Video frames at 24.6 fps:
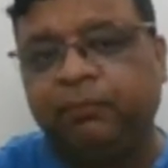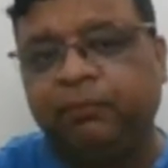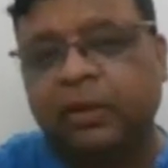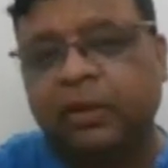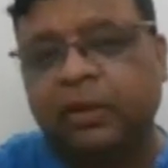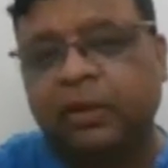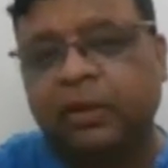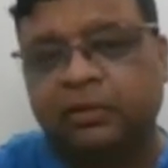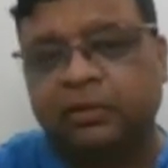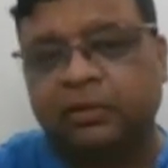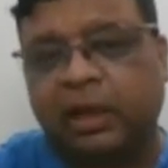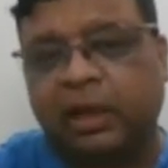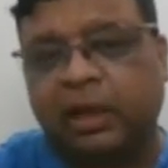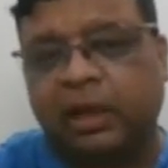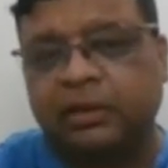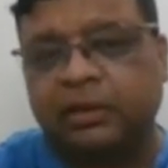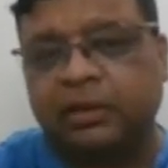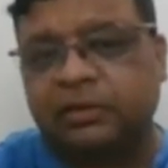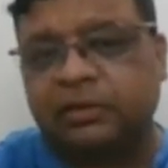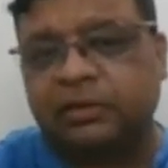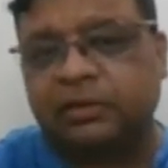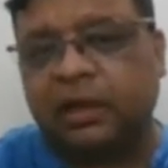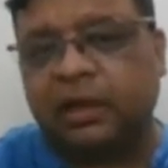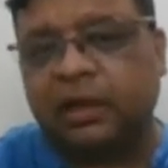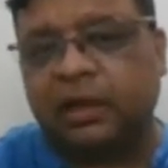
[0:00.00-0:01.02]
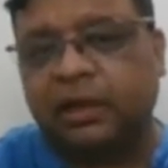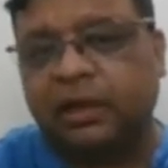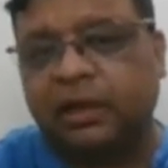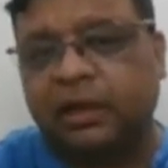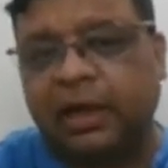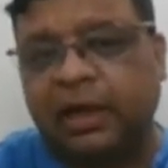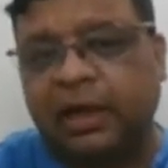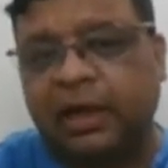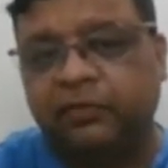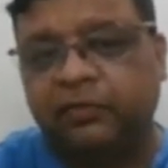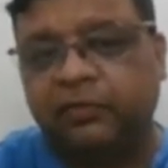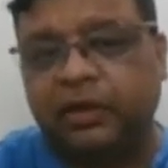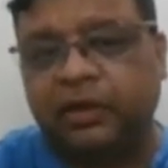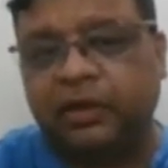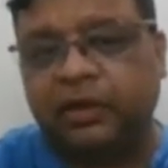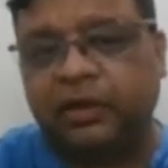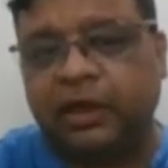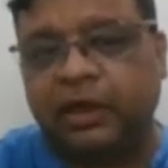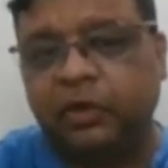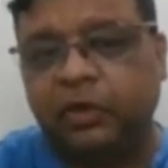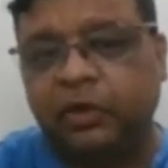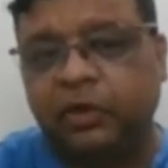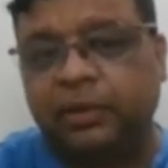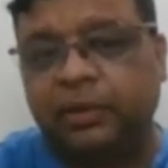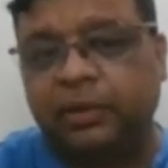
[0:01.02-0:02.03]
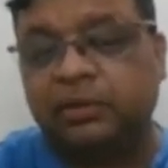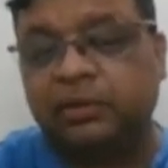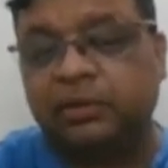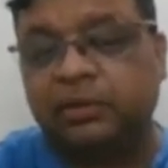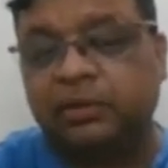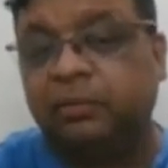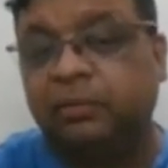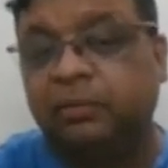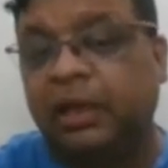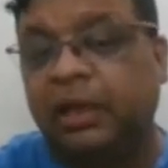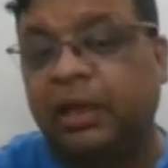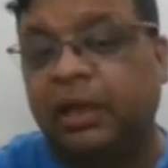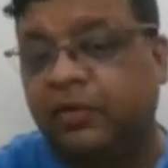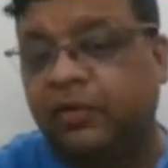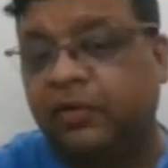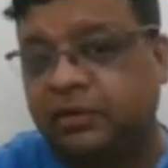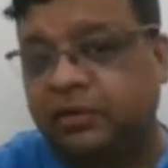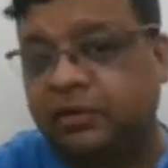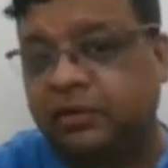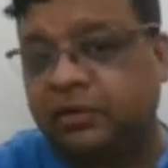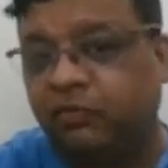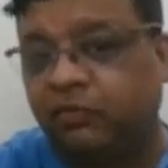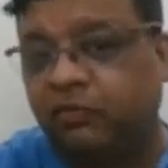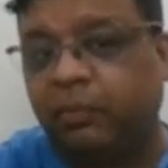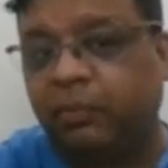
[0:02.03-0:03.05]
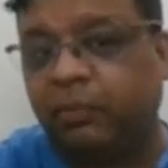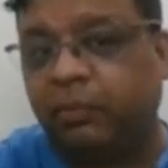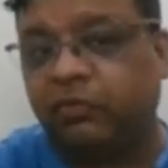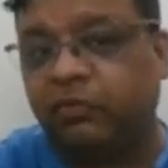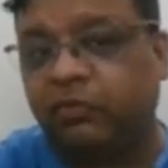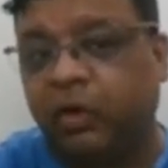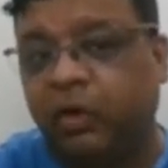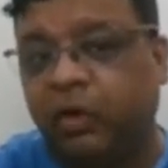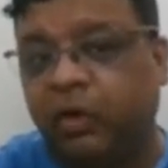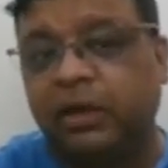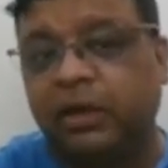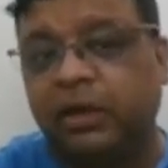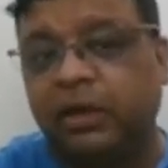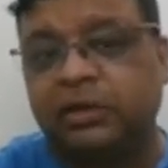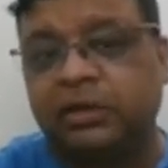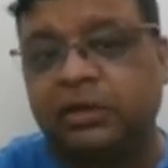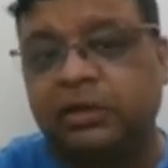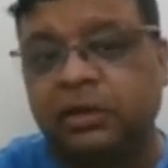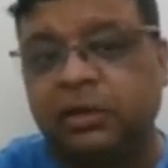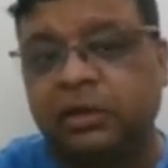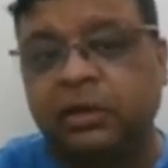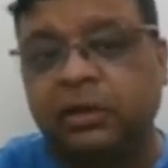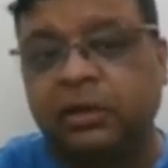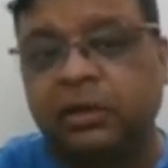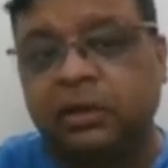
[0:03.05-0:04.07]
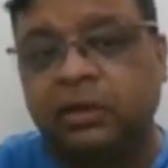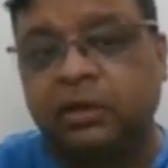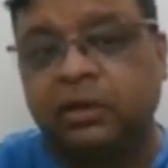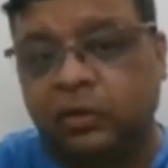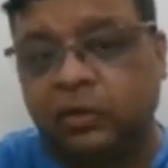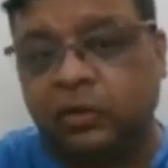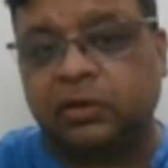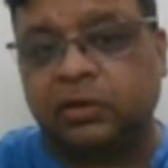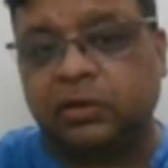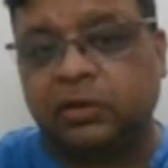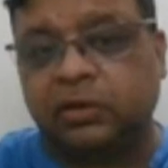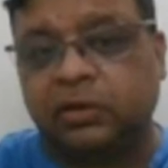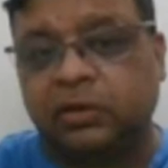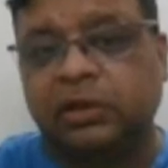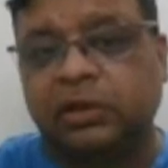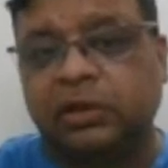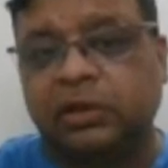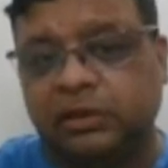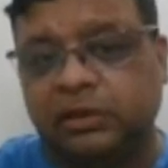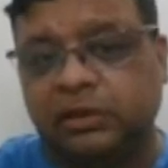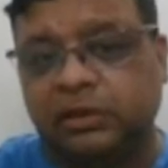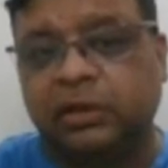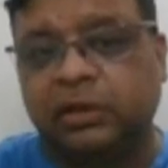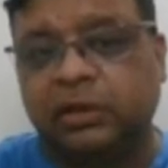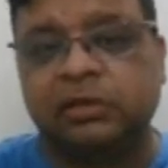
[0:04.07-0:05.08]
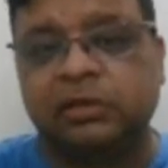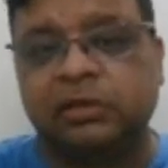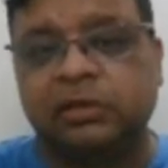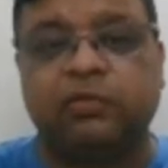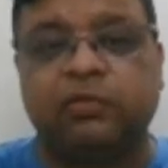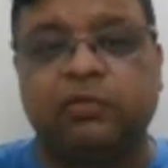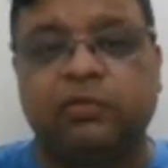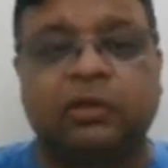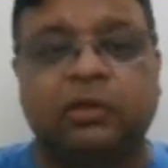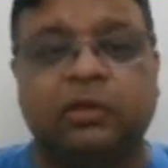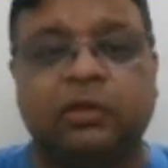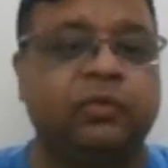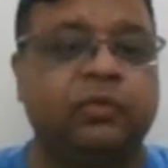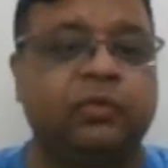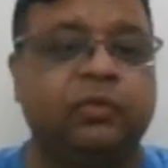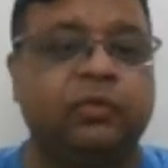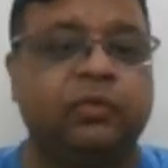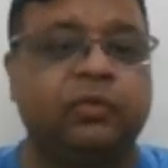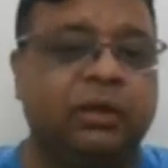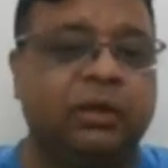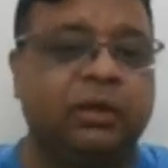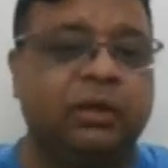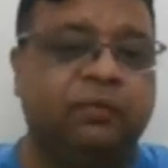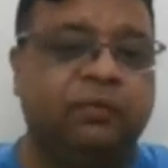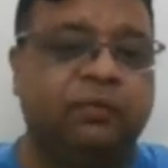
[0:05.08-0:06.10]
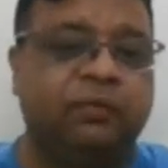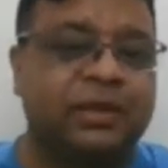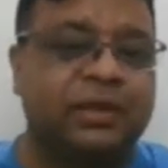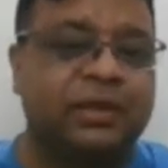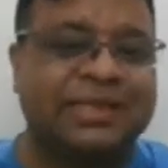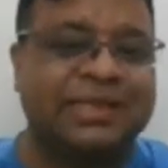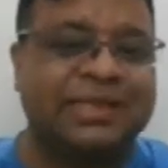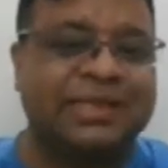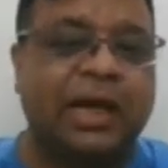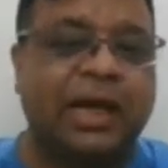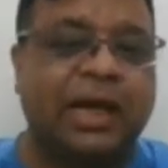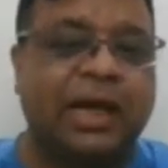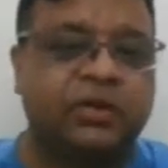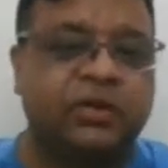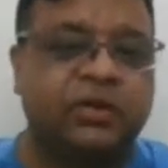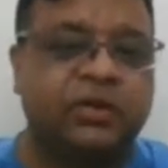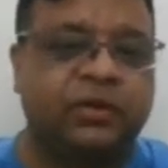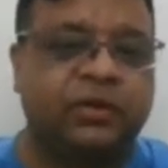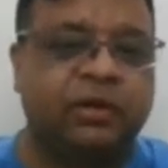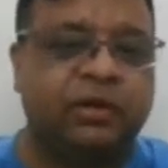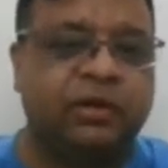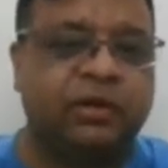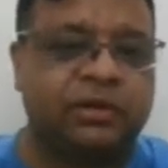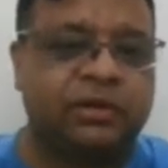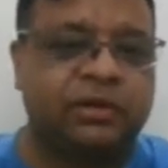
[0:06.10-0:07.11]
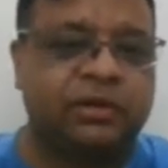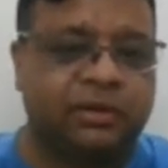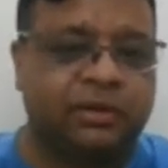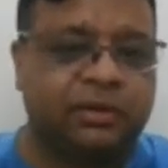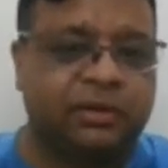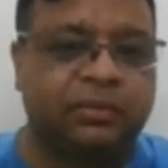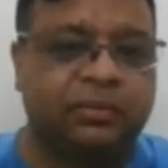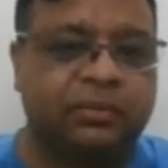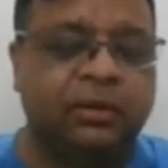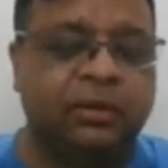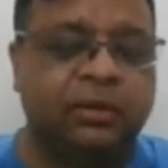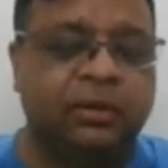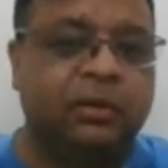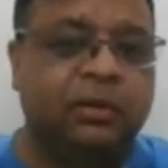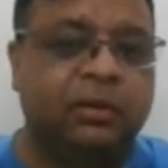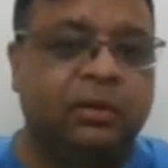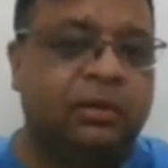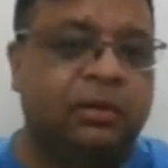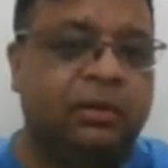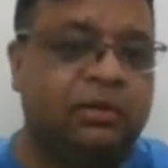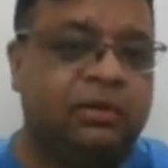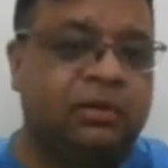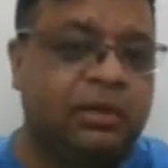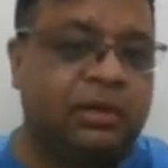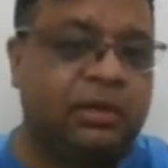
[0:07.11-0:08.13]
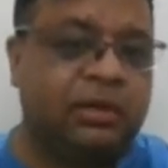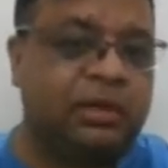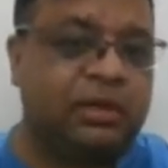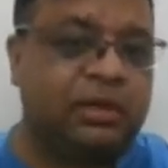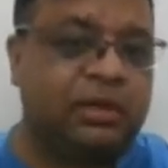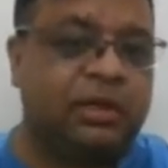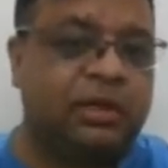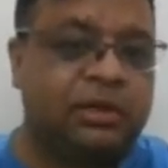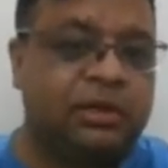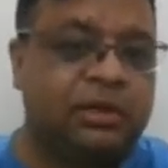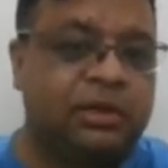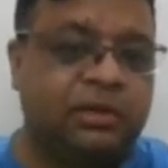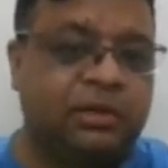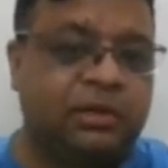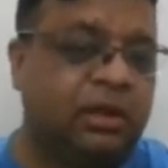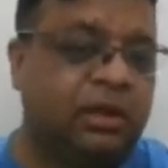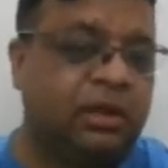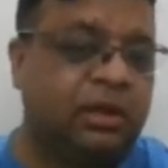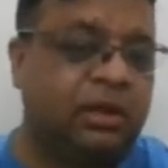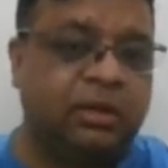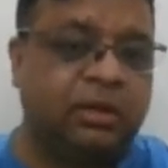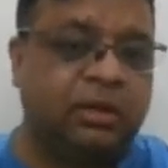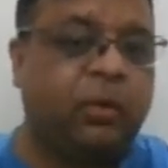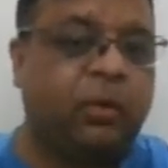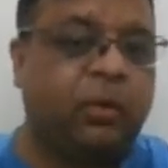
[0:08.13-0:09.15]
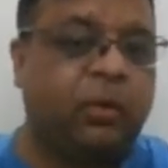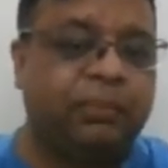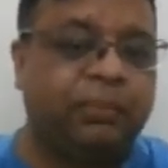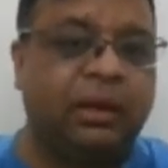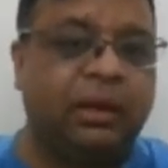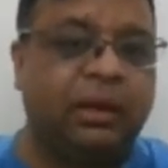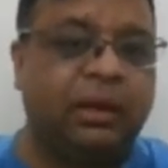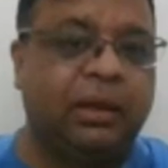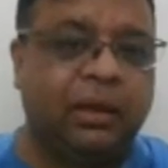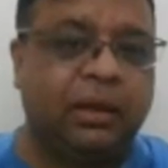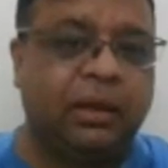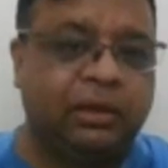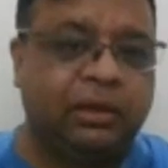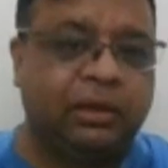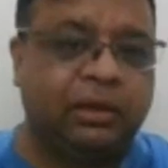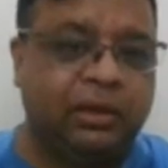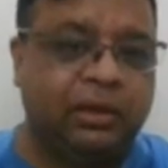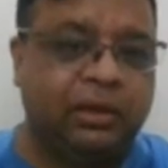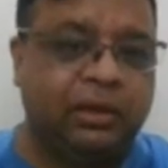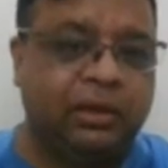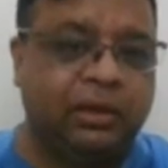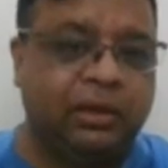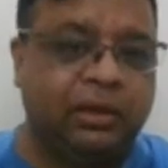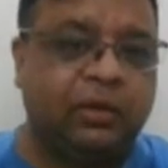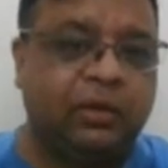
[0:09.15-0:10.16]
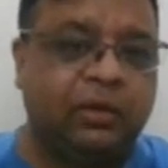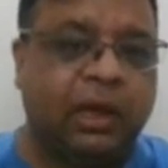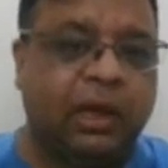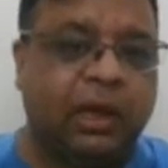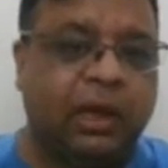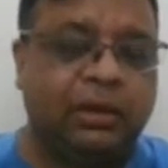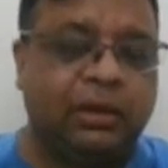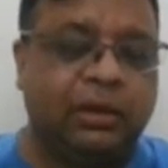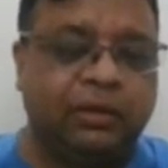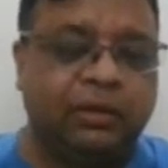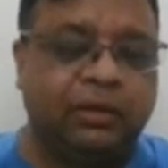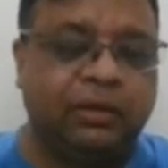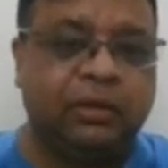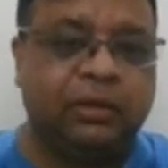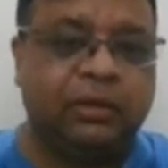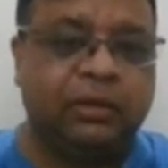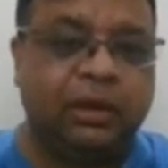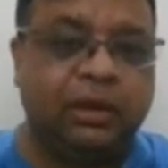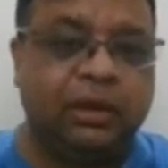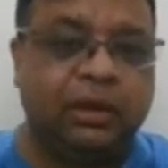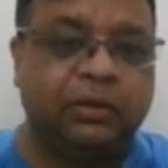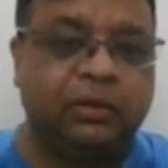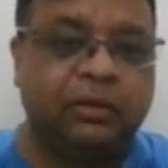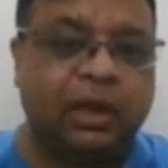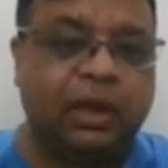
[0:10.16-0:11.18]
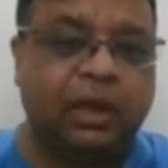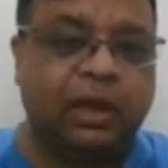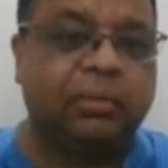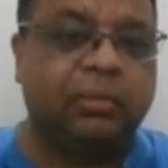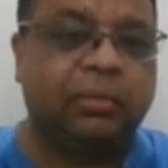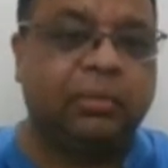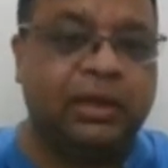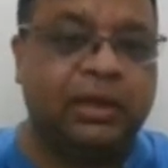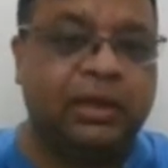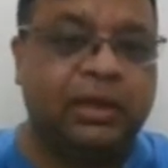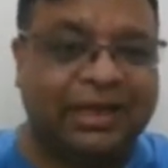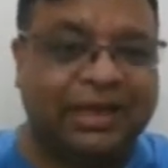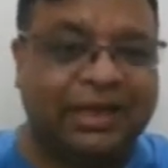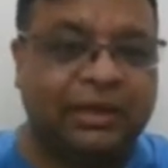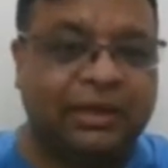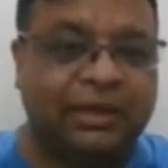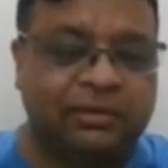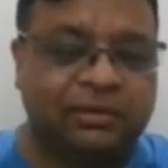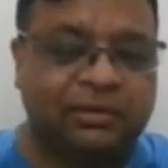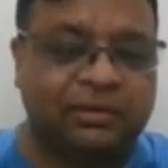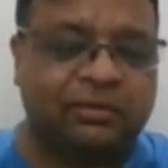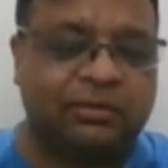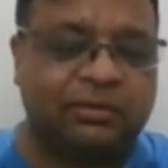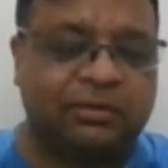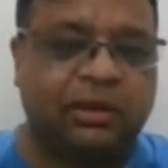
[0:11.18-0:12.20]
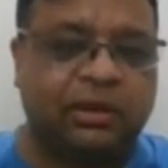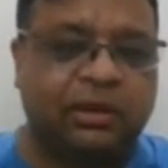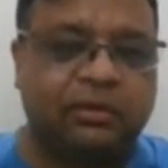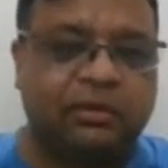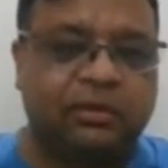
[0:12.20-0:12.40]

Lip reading: Scientists are at end of the day humans and manifest in form of lawyers, doctors, engineers. In fact, if you look at the worst acts of terrorism, such as what Bin Laden did on 9/11, they were done by techies, right?